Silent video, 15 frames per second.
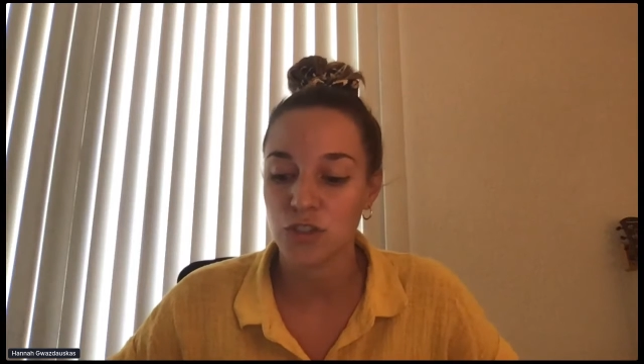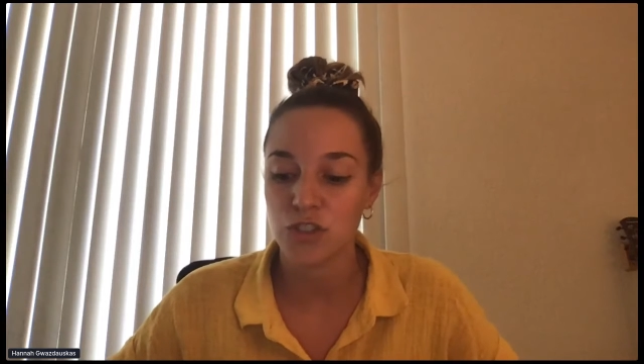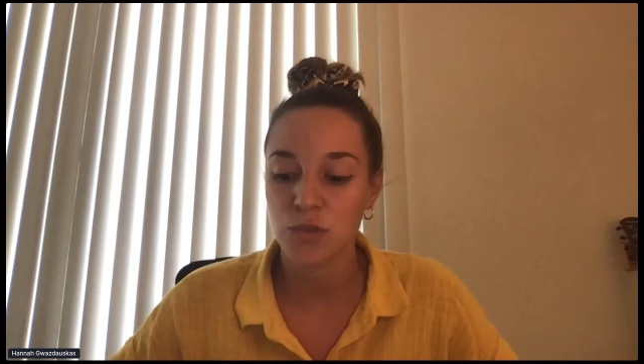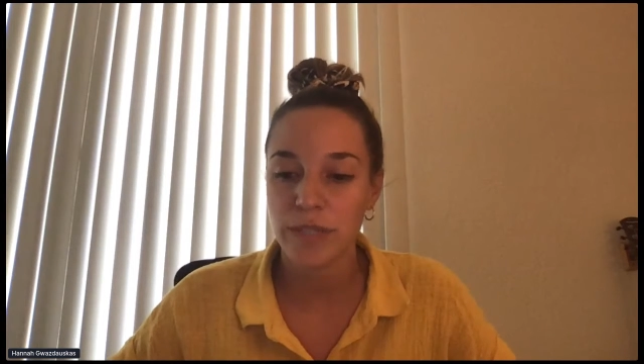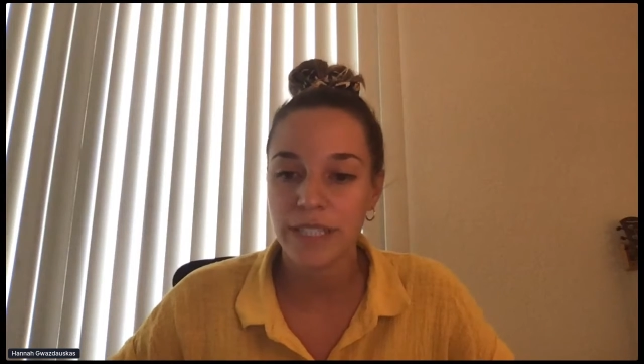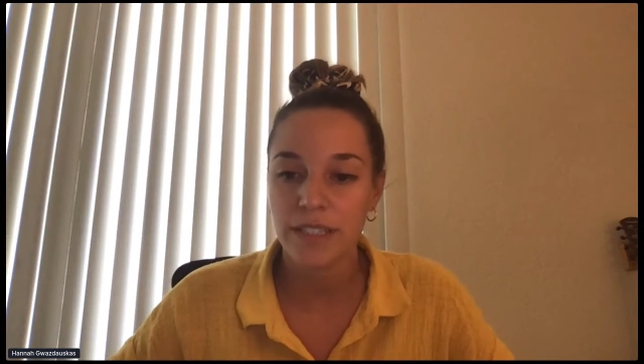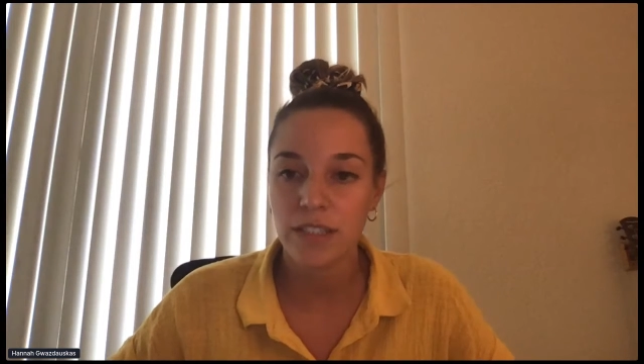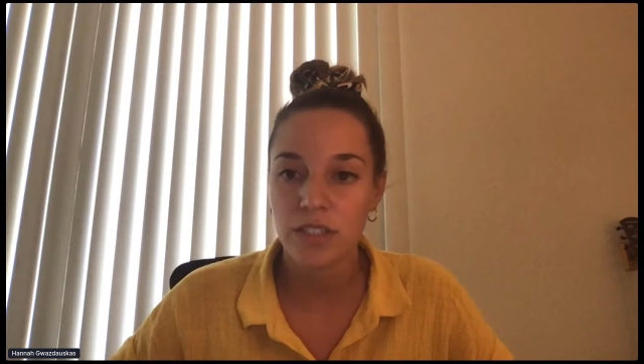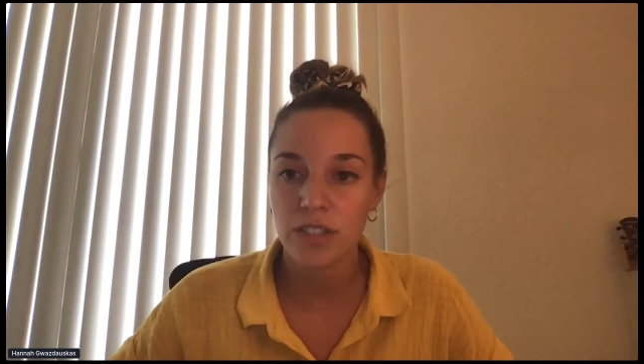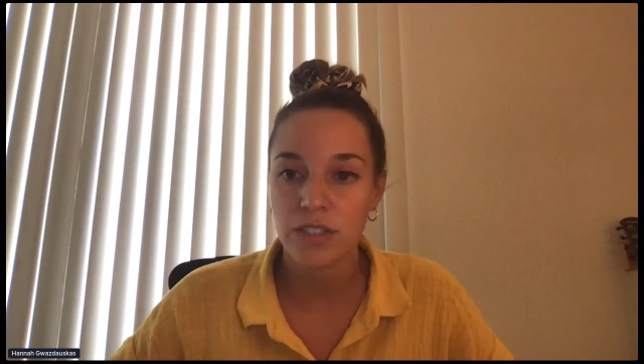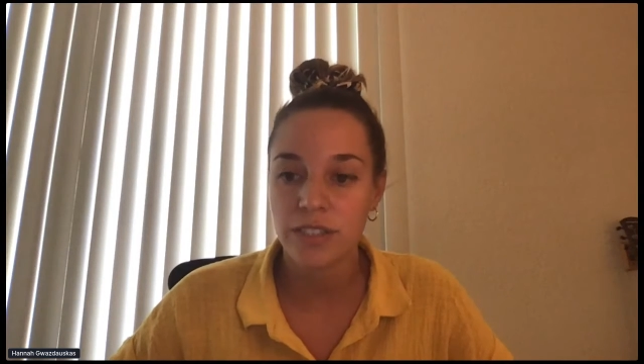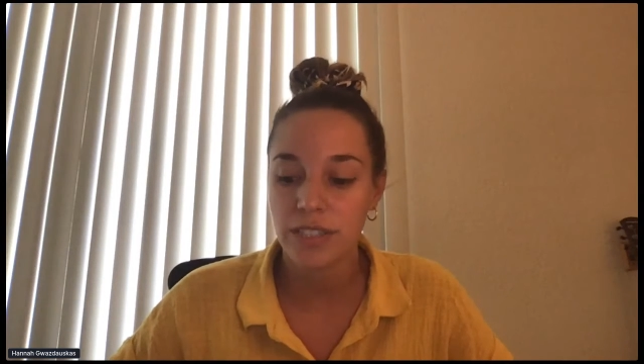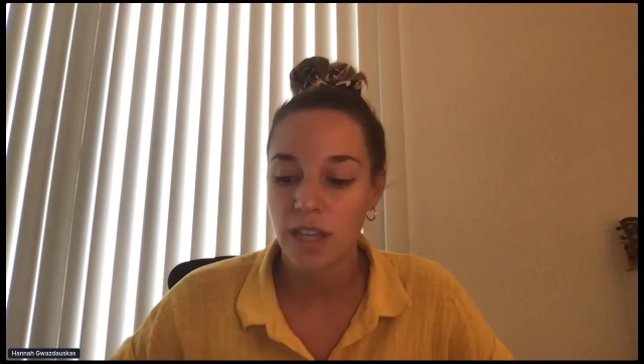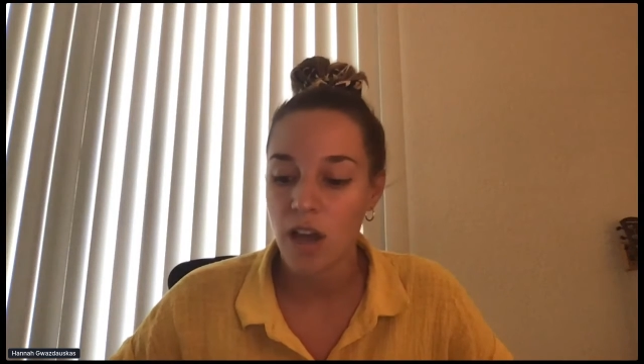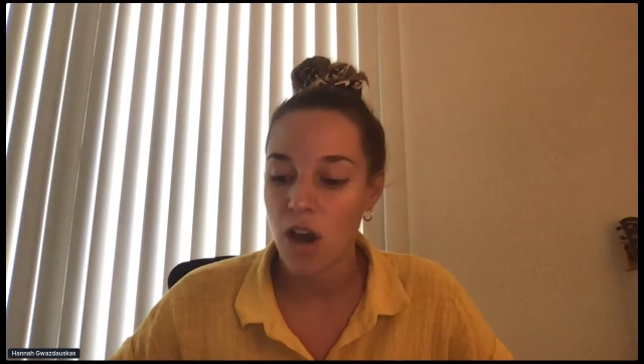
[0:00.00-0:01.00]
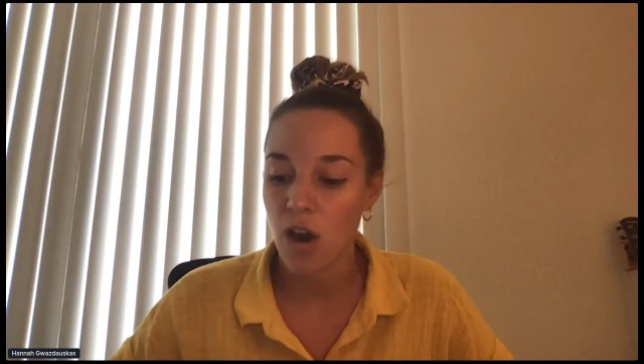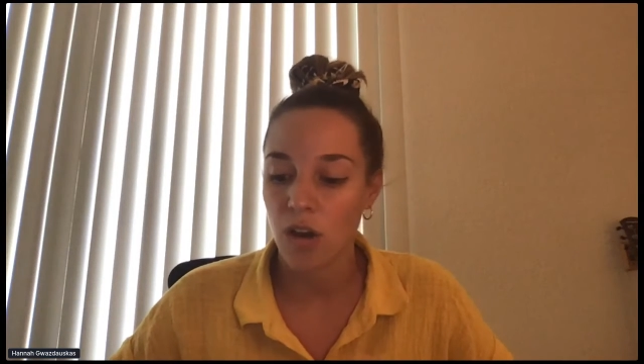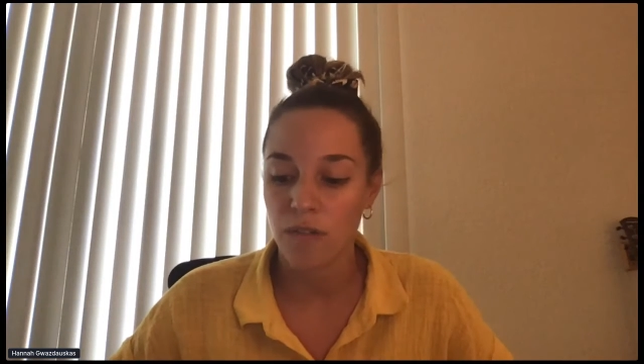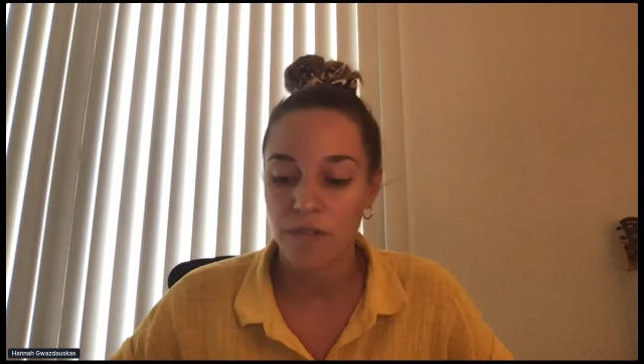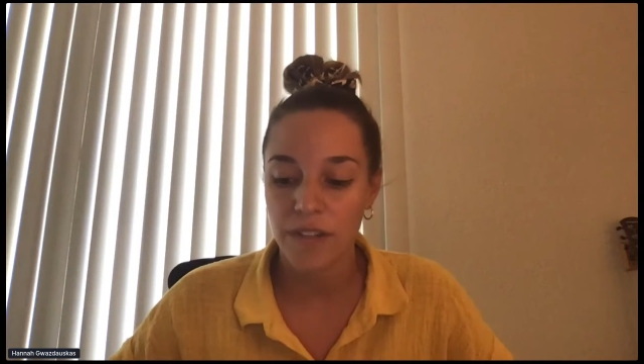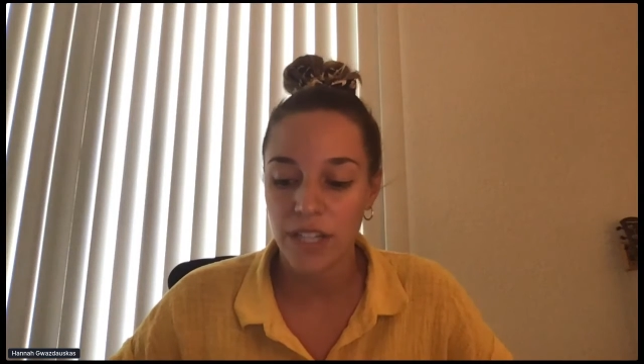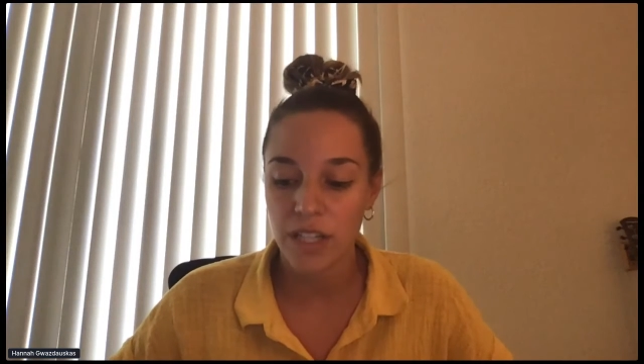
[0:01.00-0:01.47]
sweeteners
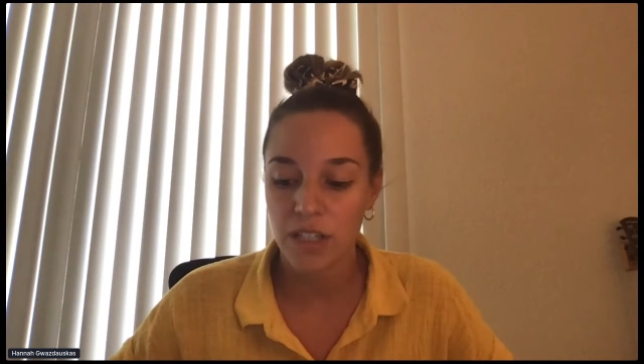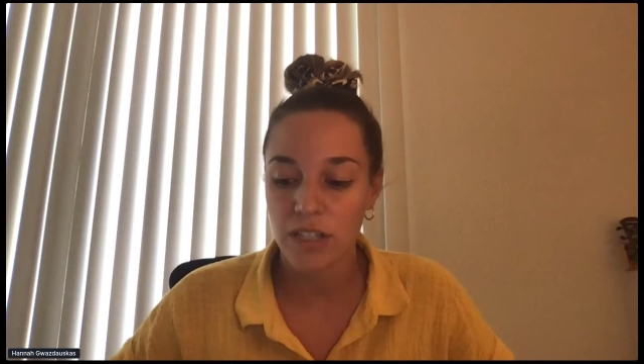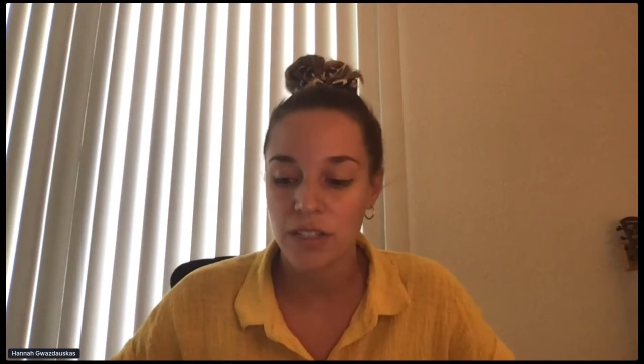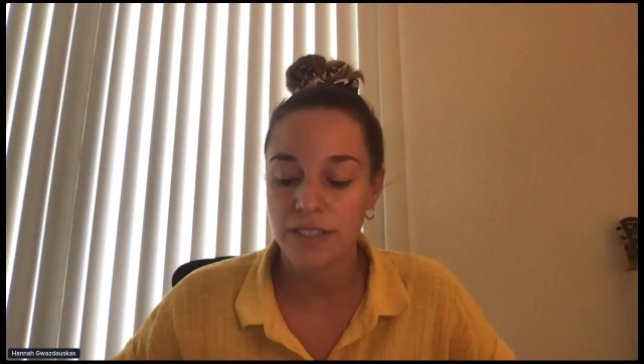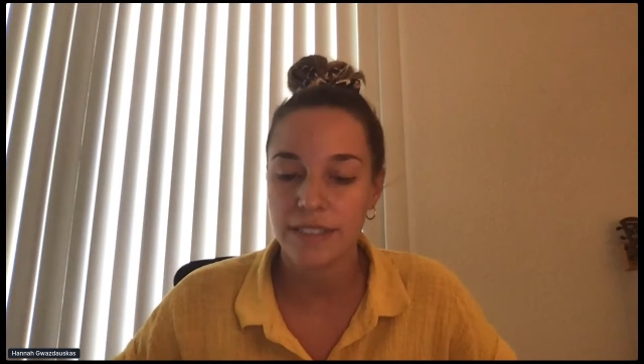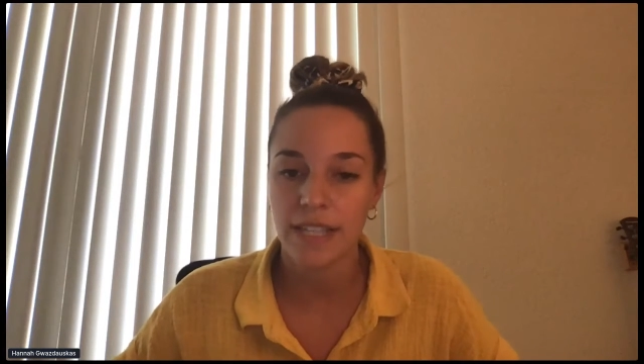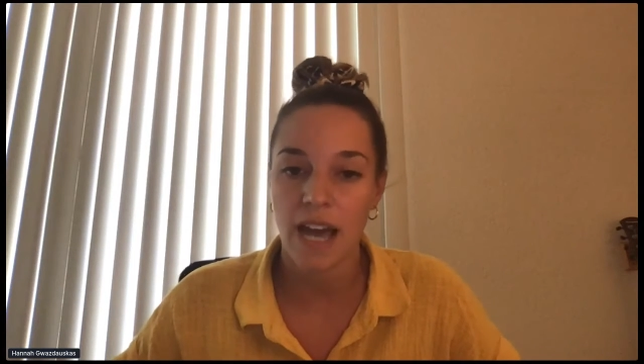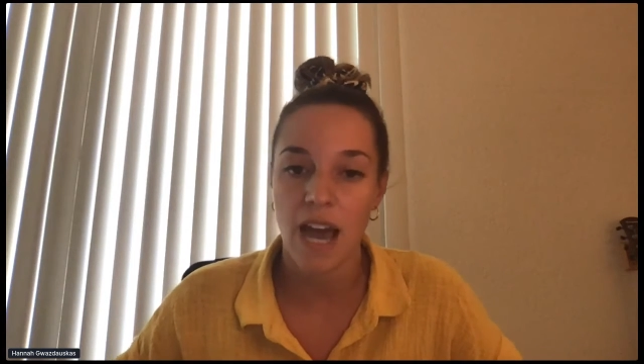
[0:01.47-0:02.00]
or fillers,